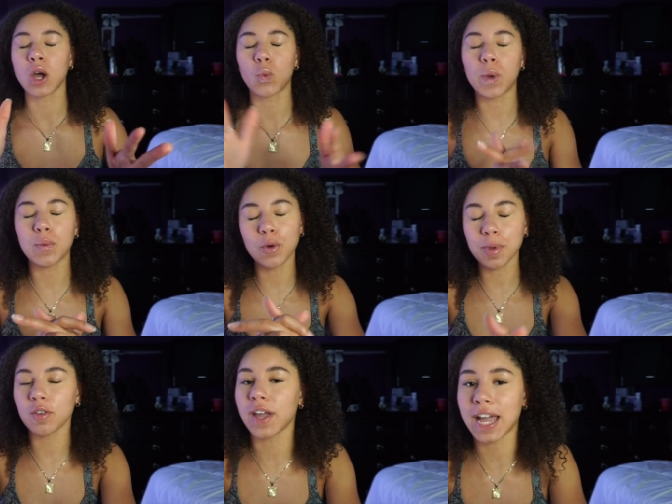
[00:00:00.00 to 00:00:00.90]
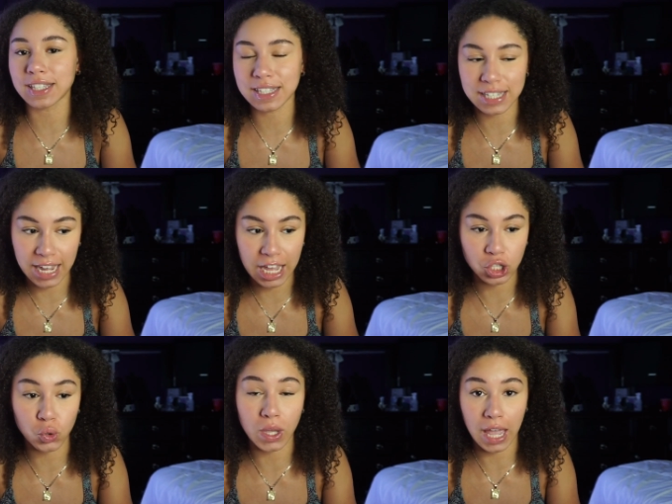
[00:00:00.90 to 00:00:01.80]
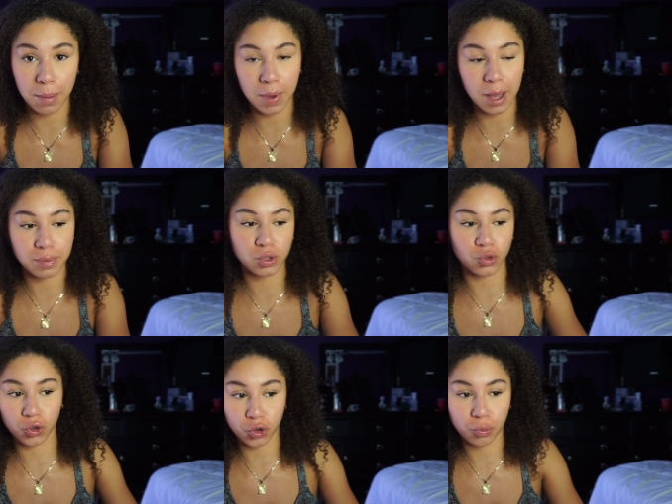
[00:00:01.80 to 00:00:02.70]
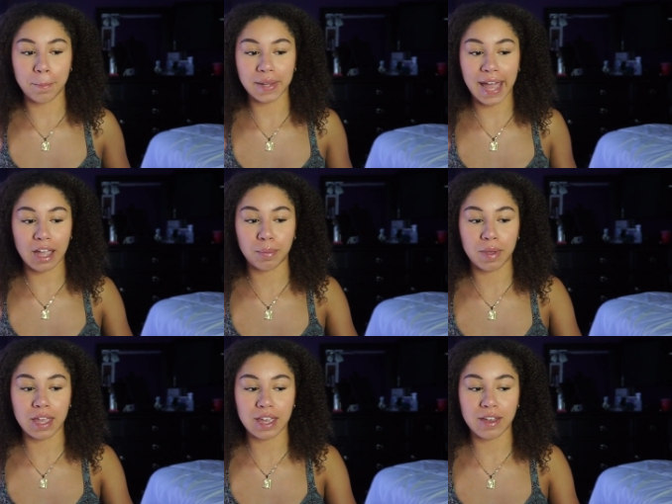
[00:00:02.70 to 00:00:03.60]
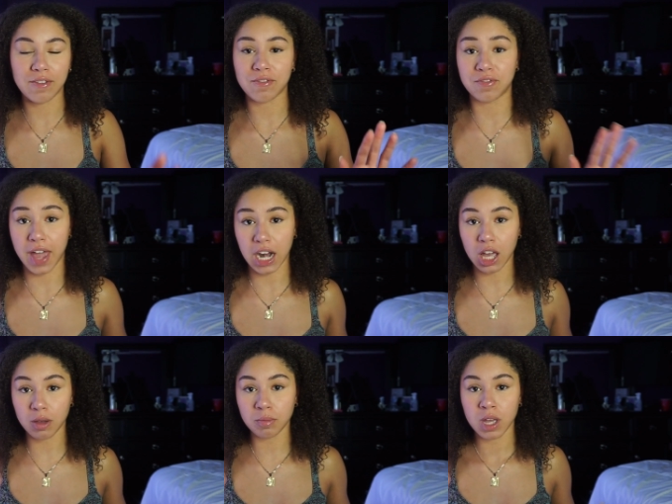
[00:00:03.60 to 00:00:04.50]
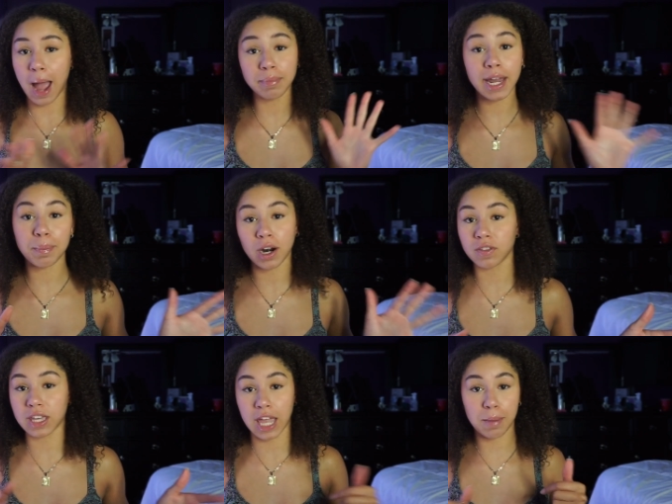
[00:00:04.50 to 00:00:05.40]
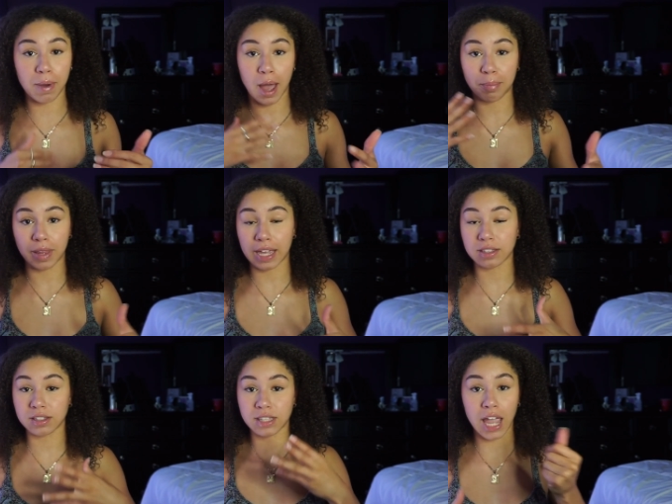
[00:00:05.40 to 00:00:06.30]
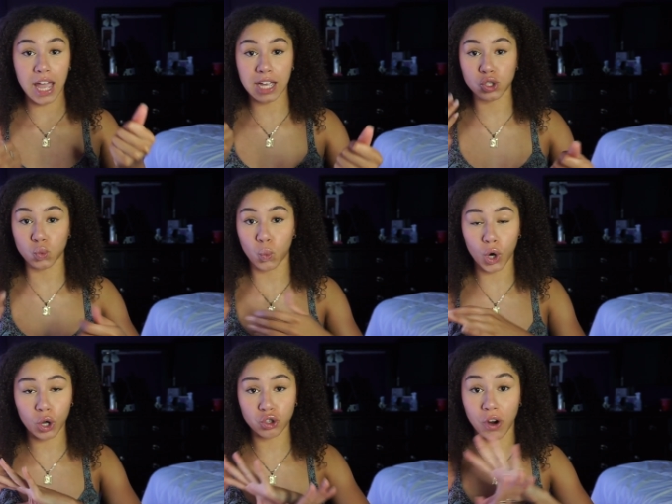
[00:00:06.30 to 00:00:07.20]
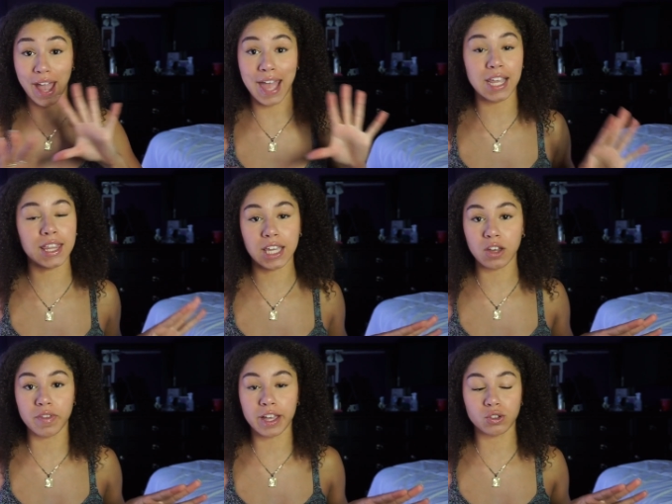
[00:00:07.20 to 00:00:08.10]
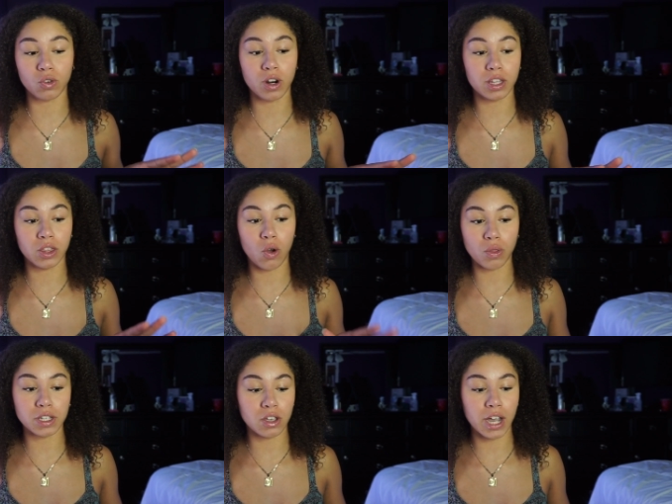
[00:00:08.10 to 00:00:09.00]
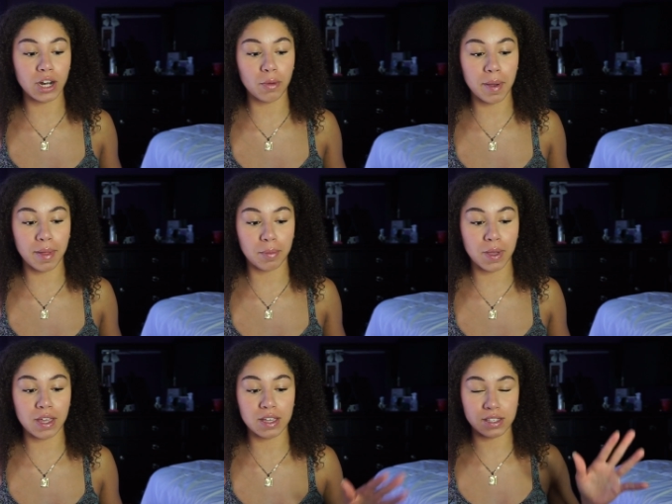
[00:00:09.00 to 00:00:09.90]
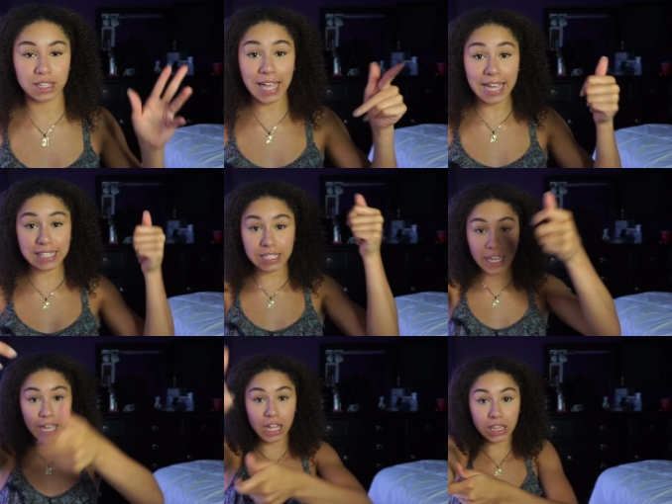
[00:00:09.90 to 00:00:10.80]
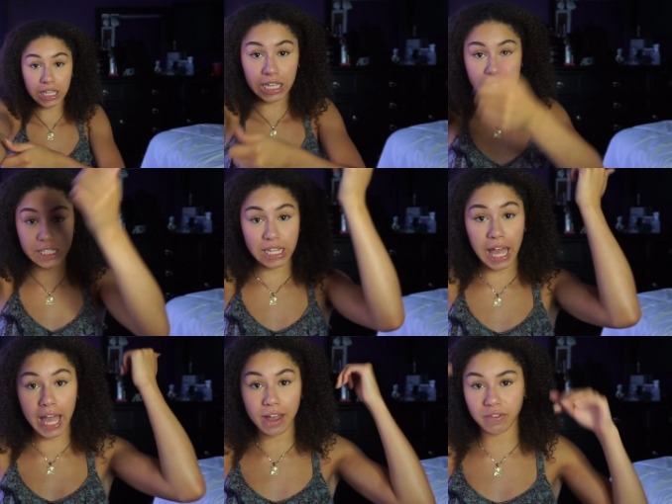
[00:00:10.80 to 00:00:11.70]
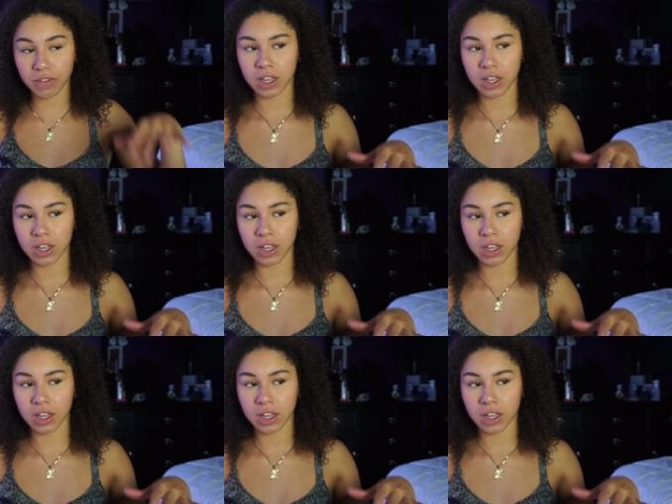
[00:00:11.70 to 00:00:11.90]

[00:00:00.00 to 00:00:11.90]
we will be reacting today to K-pop's group, Blackpink Venom. I'm not a part of the K-pop like stans, world, or anything of that sort. The only song I know by Blackpink is Let's Kill This Love.